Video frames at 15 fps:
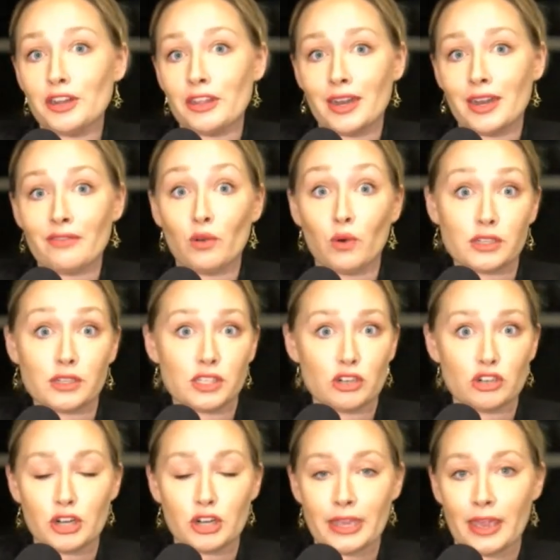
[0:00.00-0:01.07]
And then of course you're
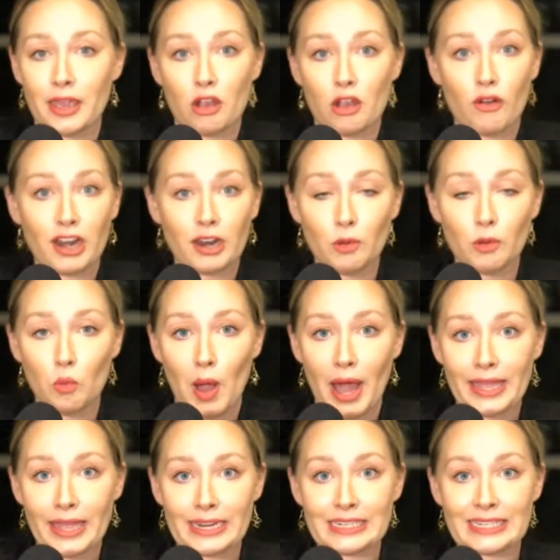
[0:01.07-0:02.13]
drinking incredible
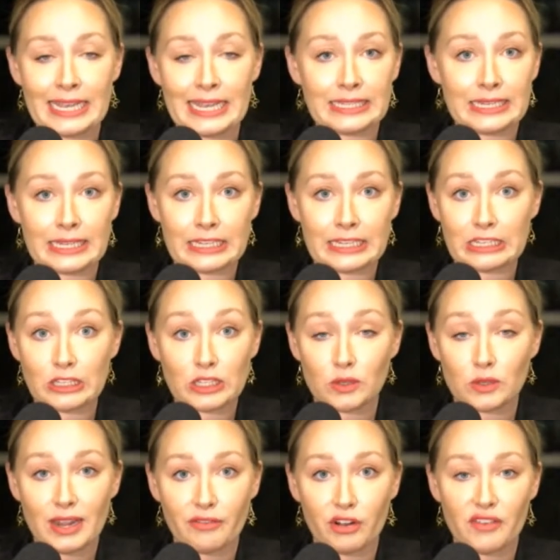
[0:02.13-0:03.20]
wine and tasting things
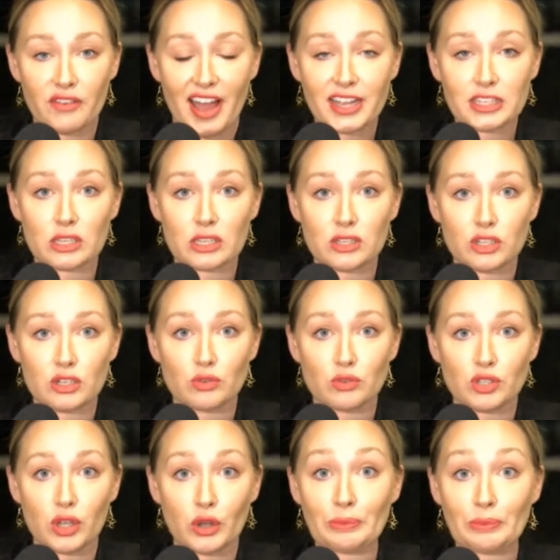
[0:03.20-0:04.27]
you'd never have access to.
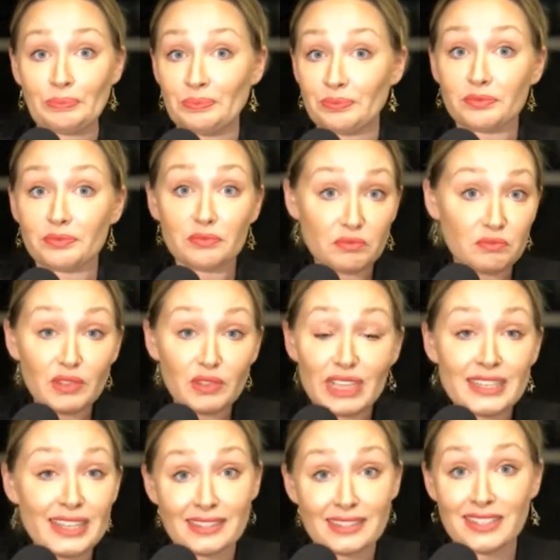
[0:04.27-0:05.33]
So
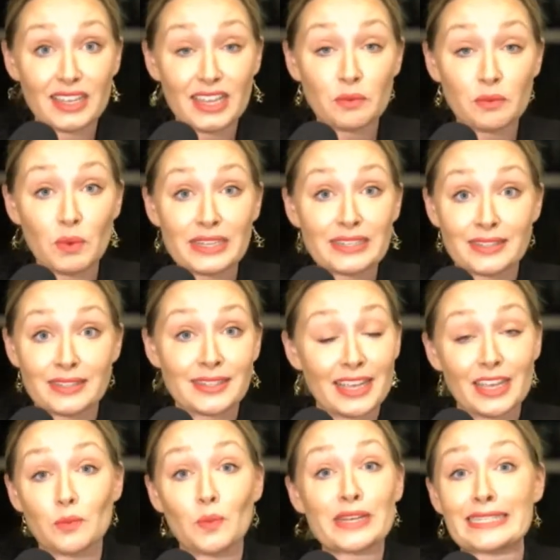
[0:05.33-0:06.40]
yes, it was
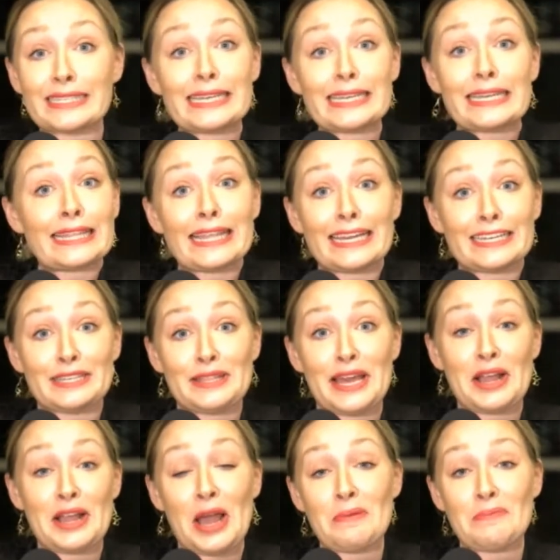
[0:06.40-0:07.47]
he
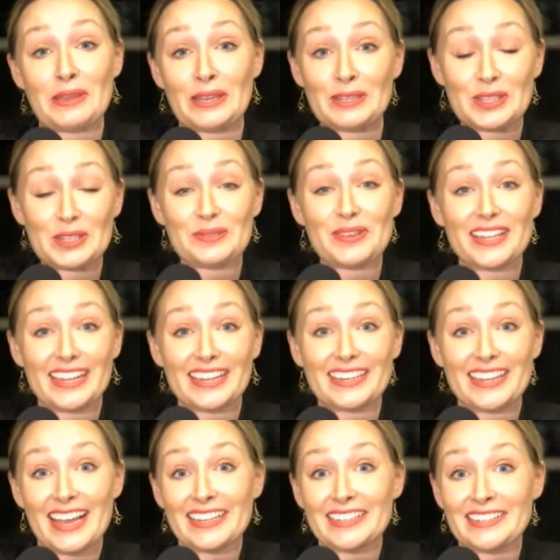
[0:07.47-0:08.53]
that got me into it
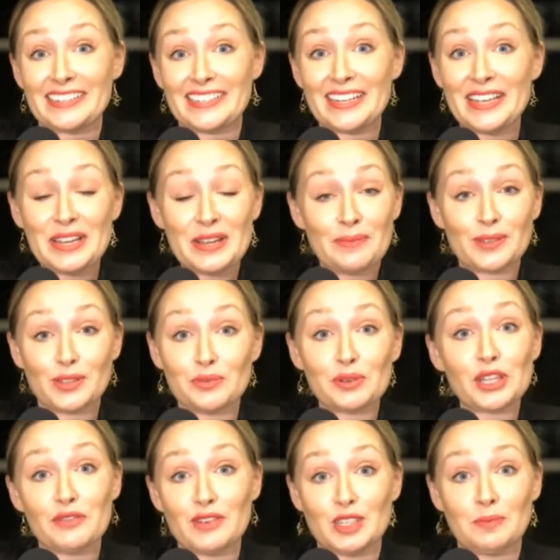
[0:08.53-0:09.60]
and was
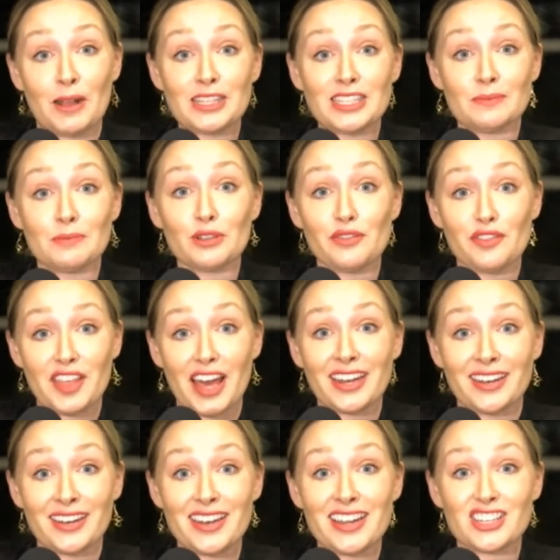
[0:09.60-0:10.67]
really responsible for that
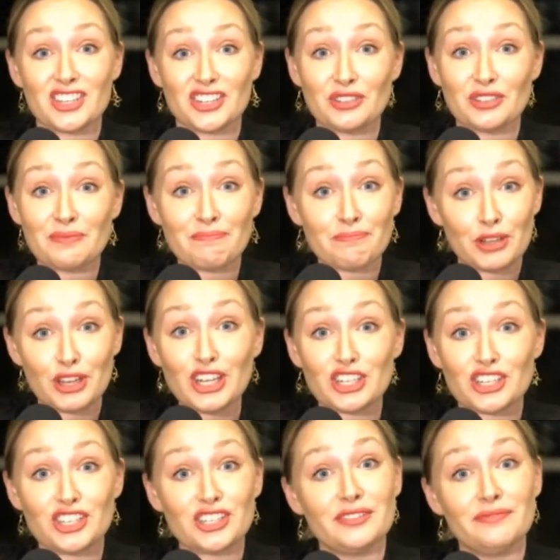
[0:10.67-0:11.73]
initial push.